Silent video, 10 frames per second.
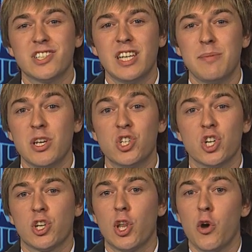team is
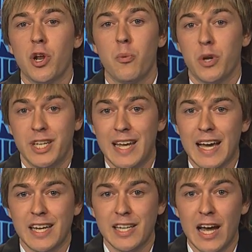just loaded with
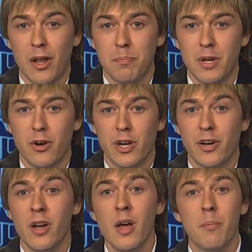attacking talent, period.
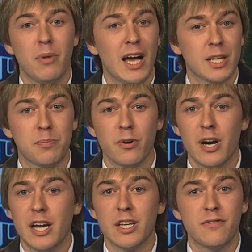Blas
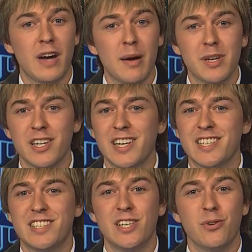Perez, Fabian
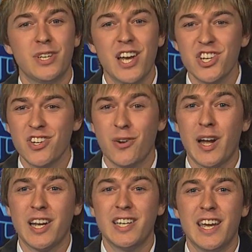Castillo, Tesh
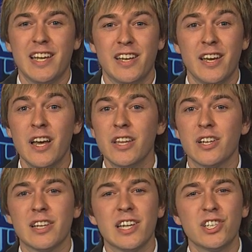Akindele, the
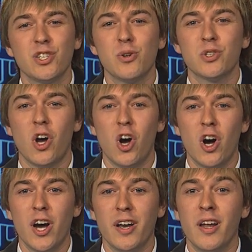list goes
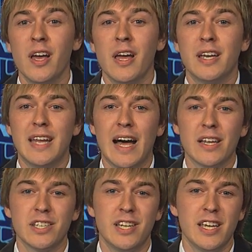on.
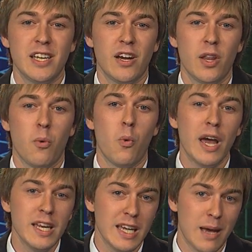Dallas taking on the
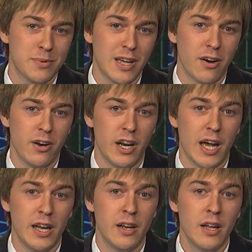Whitecaps Saturday
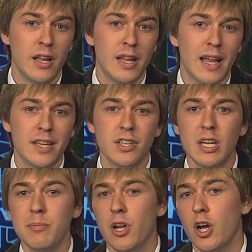night. That's a
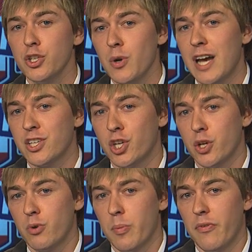team that also has a
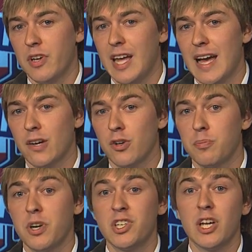good group of attackers,
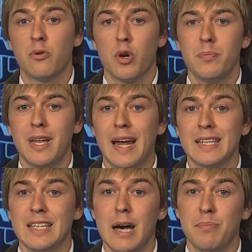but it's a group that
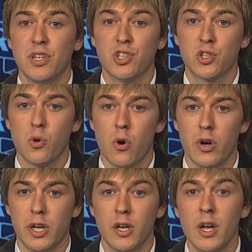has not been scoring.